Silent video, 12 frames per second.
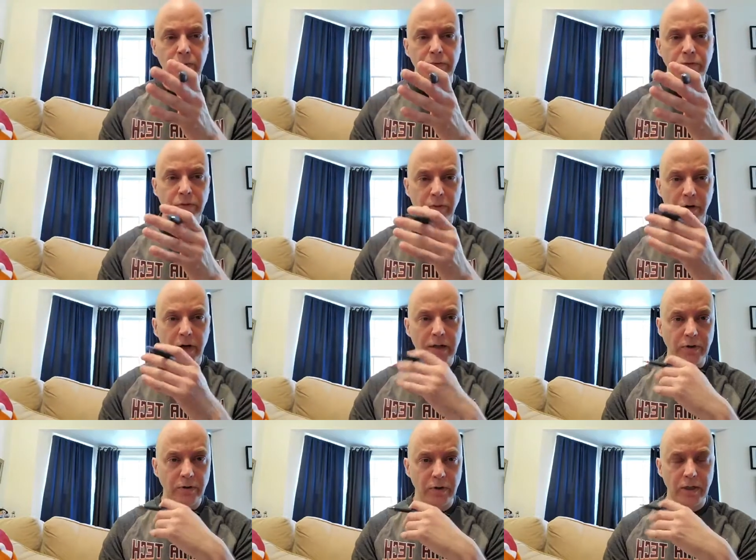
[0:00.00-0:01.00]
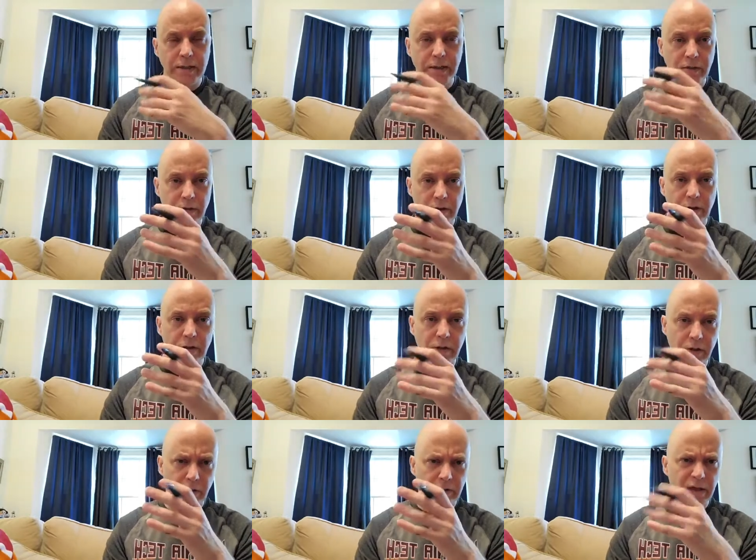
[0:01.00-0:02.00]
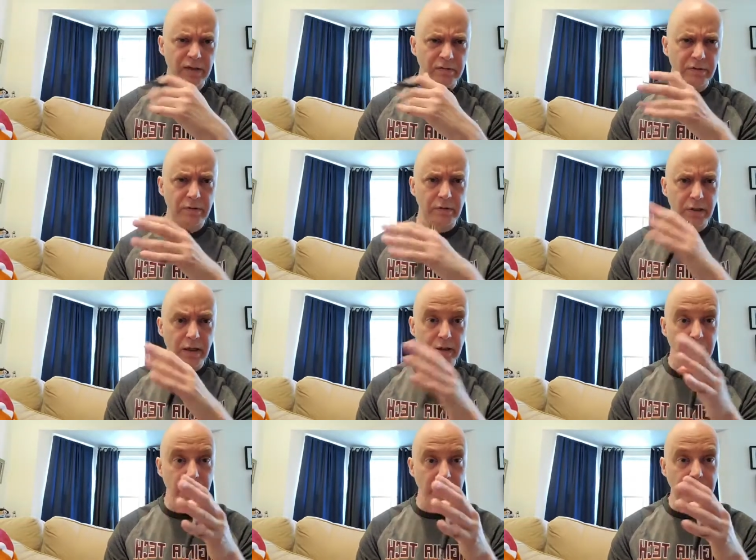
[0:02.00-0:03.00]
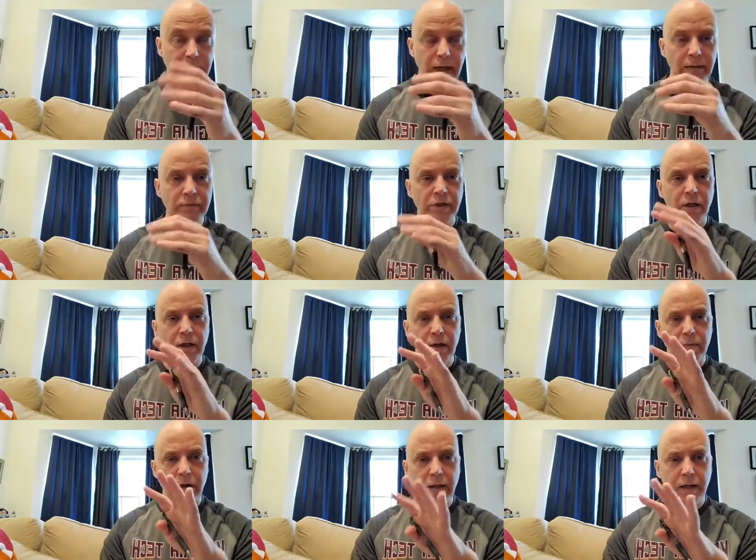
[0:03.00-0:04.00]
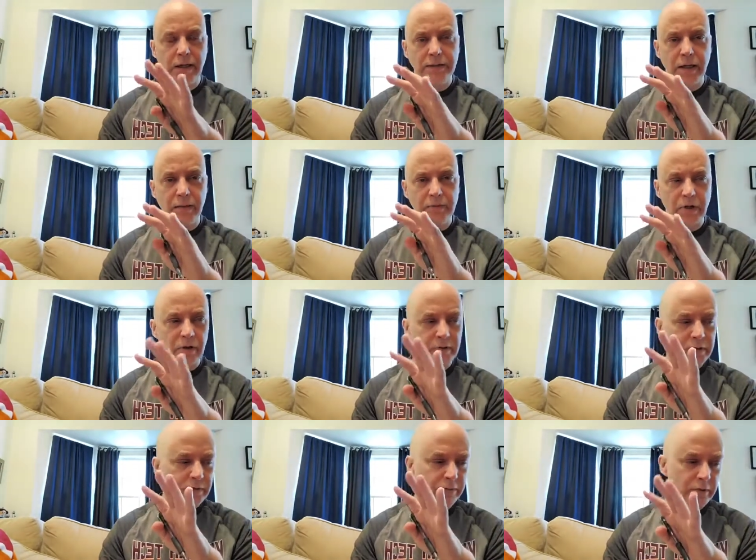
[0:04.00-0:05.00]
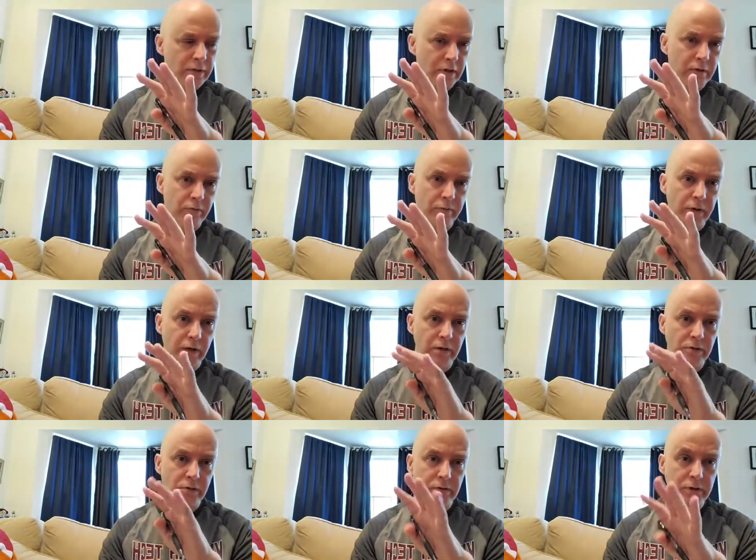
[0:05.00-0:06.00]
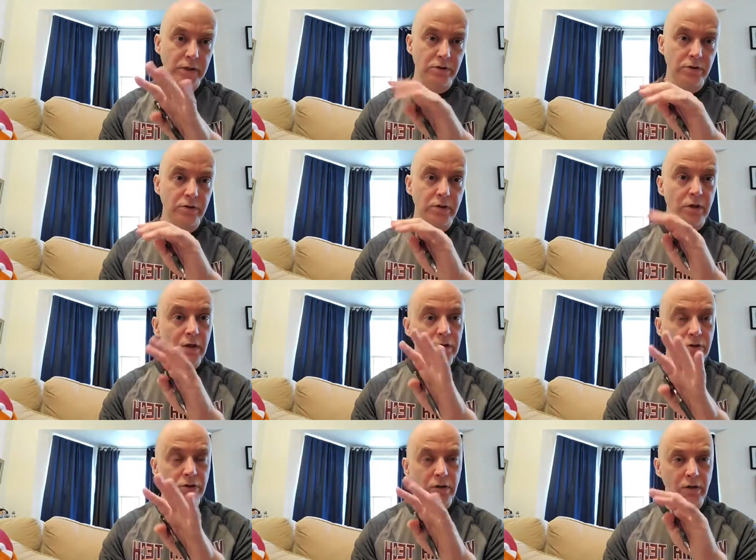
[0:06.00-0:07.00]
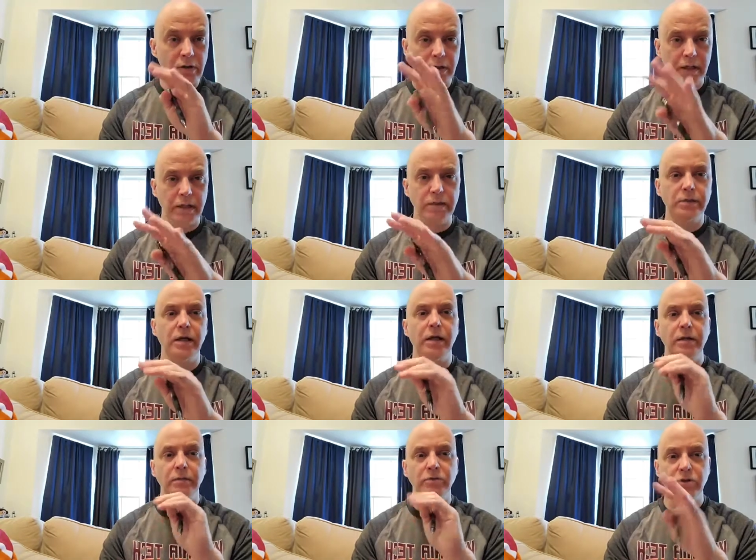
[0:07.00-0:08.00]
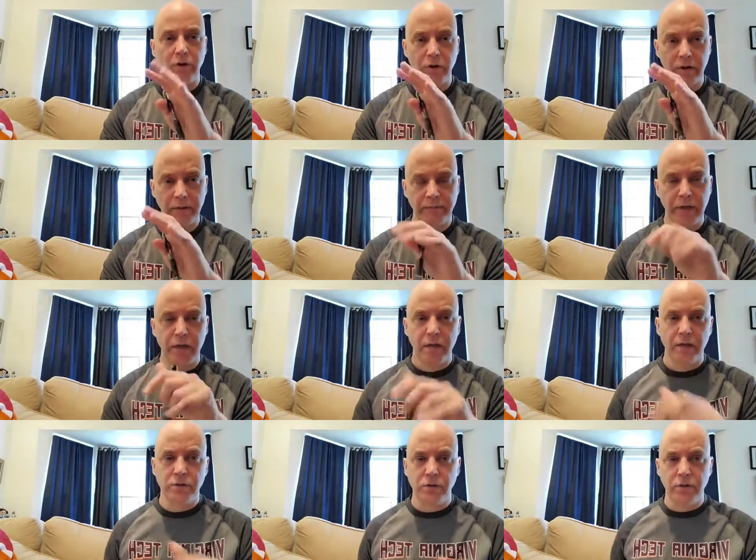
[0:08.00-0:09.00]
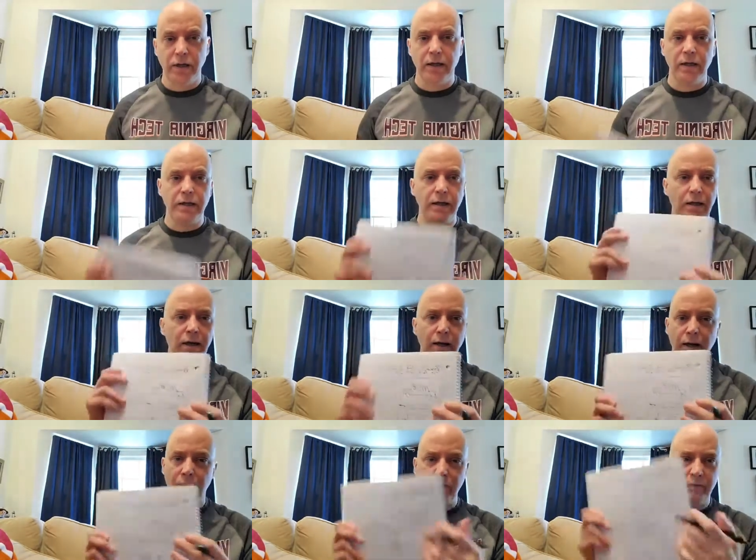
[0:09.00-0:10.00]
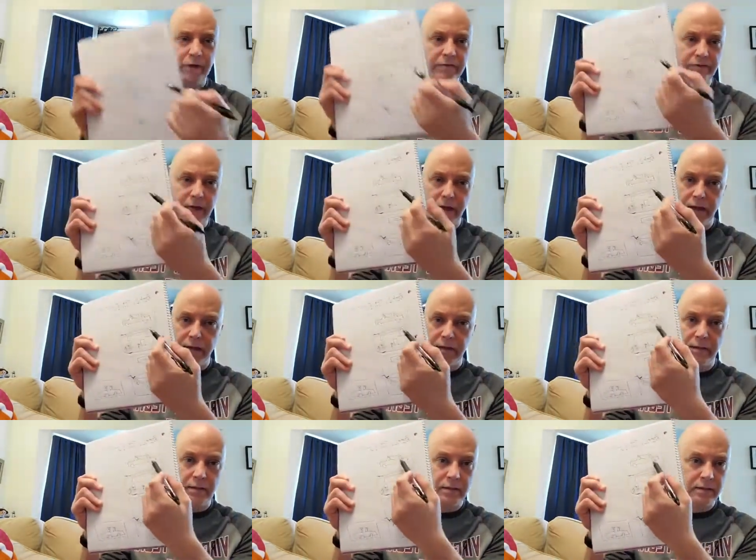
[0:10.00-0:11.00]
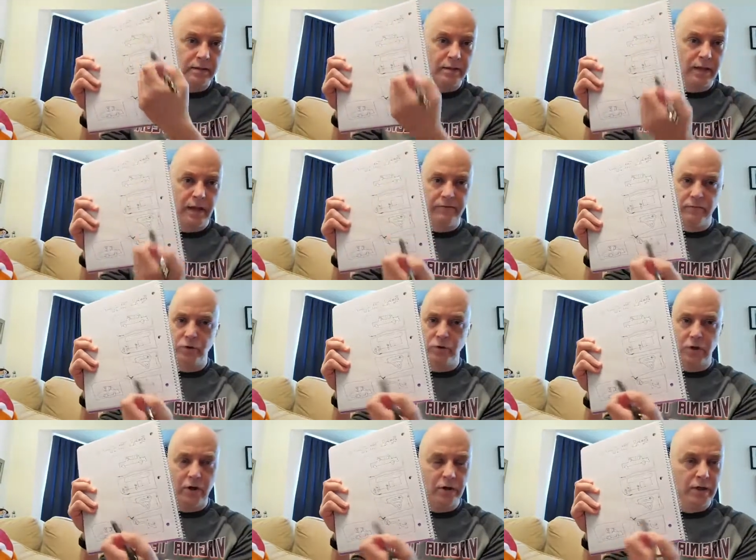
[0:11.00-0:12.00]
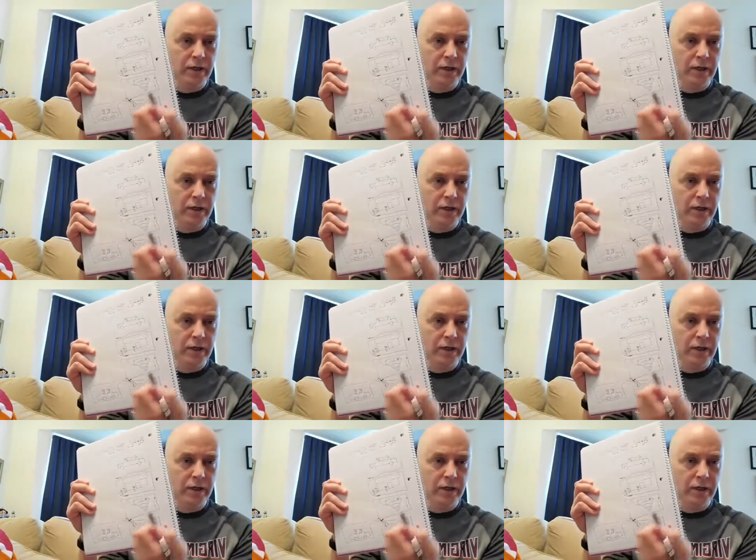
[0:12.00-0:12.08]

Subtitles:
Tomorrow I can do a lesson on, again, getting the next steps. But a lot of times, always when talking with parents or teachers, the struggle is getting them started. And so again, I'm a big fan. Have them draw.